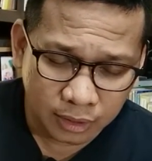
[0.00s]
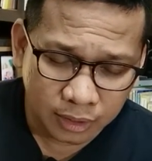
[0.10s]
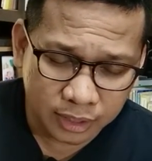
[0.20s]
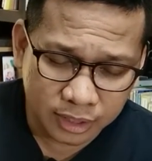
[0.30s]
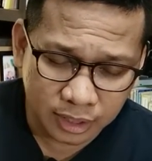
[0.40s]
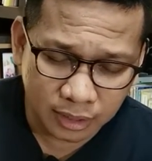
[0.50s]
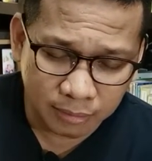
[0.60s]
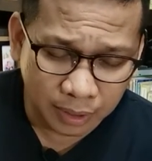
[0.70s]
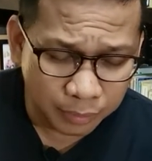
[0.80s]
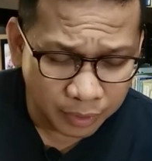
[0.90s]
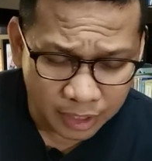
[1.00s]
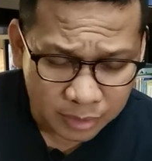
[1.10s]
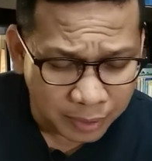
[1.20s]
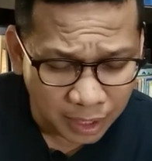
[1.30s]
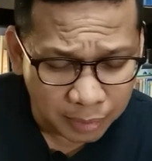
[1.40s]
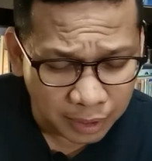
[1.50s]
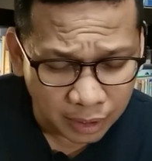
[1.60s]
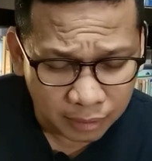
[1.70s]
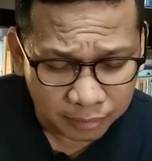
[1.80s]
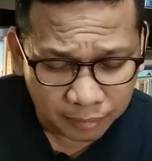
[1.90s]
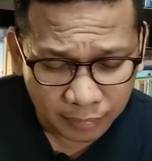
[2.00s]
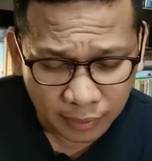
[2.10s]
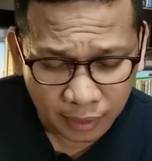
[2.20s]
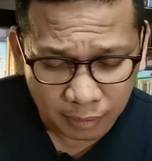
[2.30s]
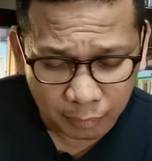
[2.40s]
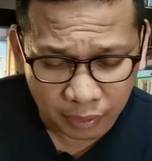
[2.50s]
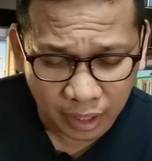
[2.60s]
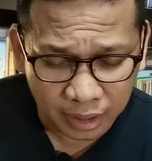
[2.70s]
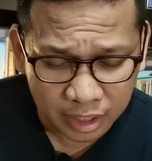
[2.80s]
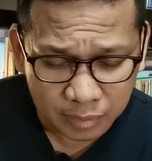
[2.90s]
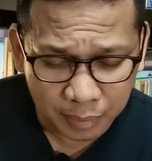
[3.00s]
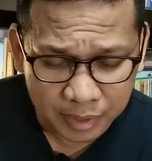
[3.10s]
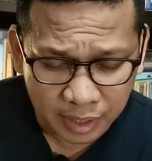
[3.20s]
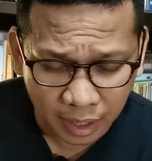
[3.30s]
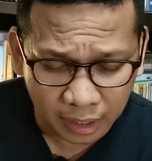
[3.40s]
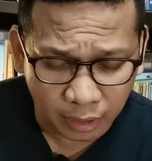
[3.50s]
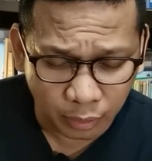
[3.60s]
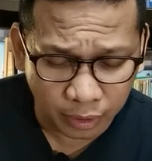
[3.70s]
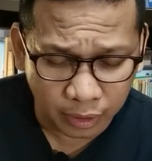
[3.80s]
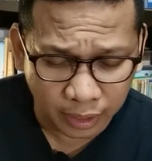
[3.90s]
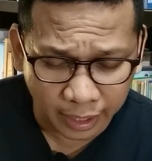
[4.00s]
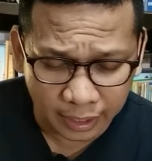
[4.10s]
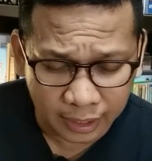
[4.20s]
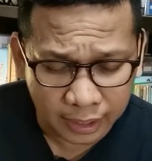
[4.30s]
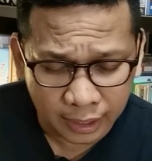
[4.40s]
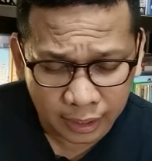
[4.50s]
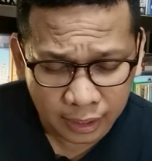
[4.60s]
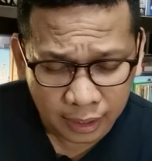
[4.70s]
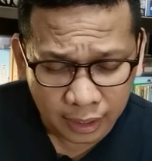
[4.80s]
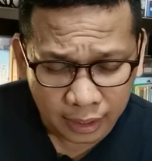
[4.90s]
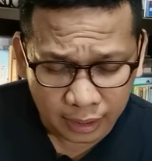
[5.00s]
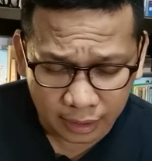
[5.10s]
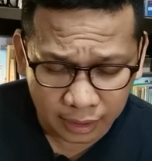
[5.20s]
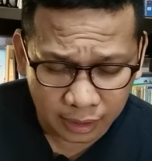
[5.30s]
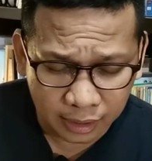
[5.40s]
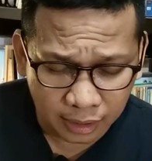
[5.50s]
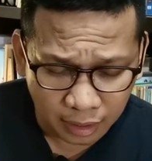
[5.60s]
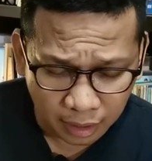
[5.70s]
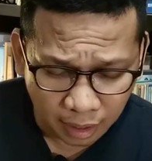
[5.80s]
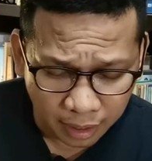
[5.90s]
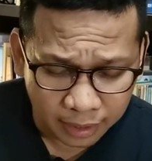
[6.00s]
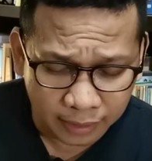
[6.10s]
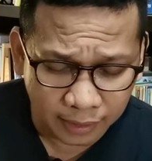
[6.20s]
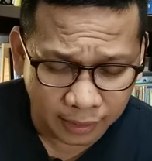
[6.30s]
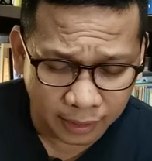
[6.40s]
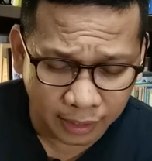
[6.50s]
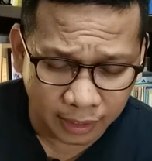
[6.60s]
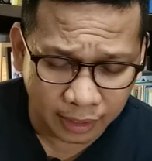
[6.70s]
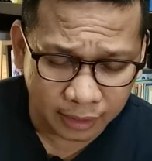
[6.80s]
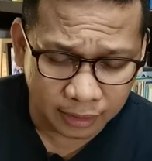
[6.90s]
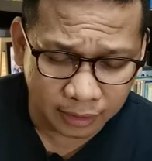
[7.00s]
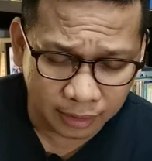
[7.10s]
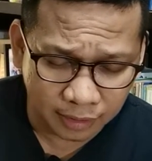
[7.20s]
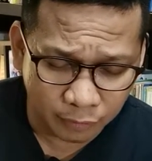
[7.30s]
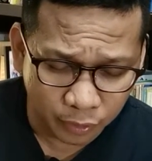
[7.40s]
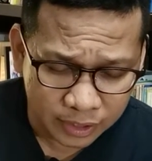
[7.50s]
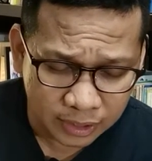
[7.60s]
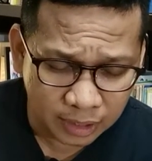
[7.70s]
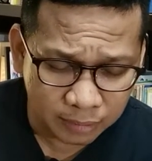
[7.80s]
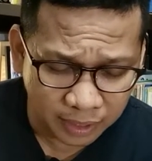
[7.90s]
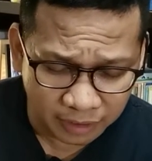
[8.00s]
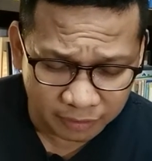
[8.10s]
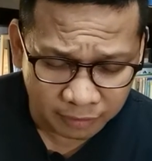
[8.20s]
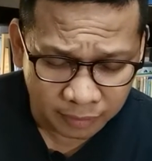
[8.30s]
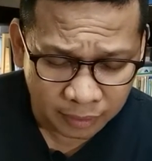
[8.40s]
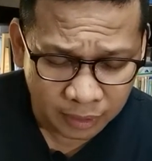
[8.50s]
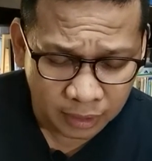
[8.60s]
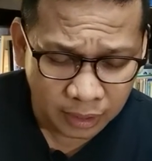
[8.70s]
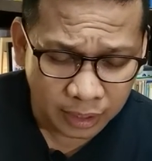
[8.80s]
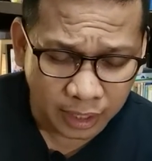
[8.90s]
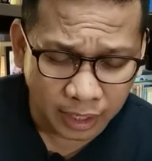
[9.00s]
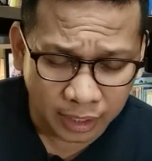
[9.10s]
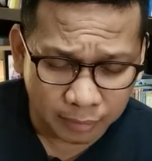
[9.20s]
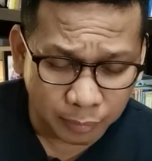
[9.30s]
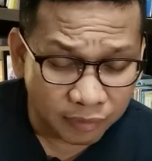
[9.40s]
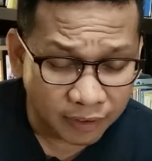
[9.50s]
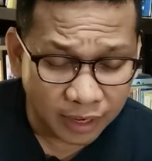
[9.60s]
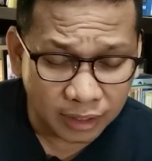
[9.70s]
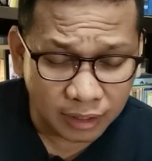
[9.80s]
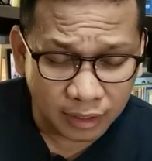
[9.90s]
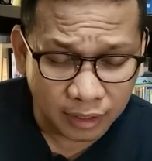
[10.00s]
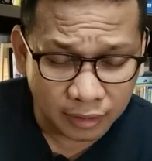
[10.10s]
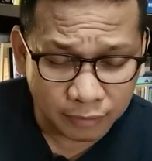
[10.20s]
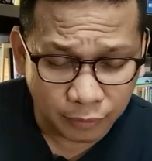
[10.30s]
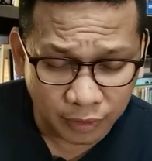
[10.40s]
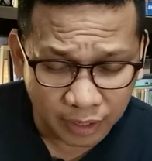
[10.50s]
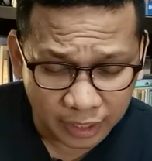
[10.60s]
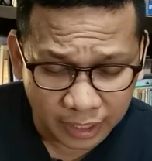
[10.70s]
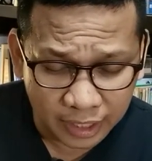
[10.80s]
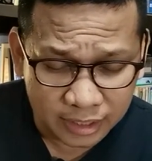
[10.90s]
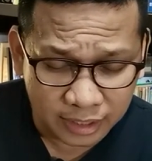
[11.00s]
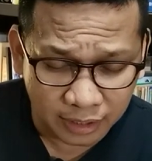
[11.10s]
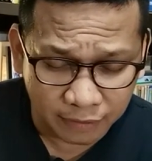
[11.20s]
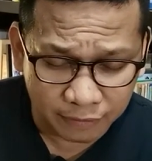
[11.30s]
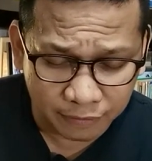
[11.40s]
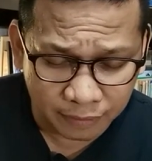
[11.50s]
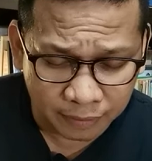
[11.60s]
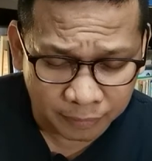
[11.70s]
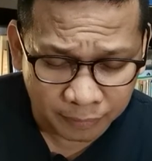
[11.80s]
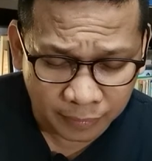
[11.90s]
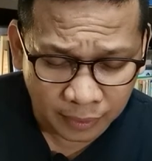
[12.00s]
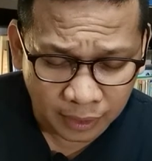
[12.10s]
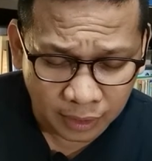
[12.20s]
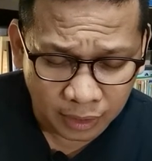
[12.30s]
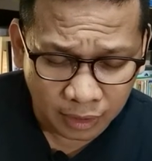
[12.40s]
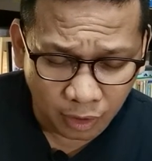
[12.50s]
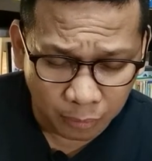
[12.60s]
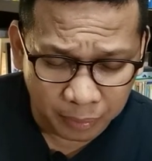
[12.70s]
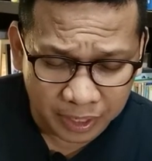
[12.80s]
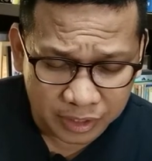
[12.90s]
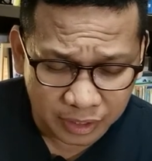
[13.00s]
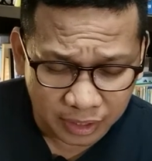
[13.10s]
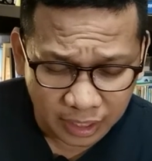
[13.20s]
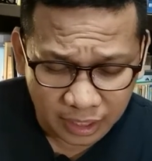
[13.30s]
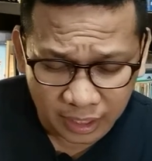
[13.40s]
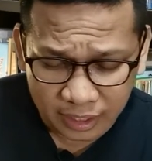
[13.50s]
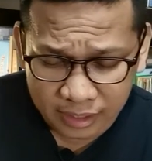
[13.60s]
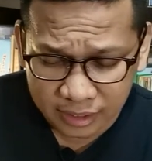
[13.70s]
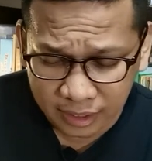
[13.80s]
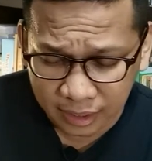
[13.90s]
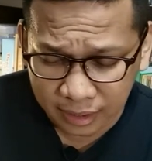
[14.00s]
just be with this baby. Protect this baby's heart, Lord. Kindly heal her heart and give wisdom, give and provide for their needs. If operation indeed is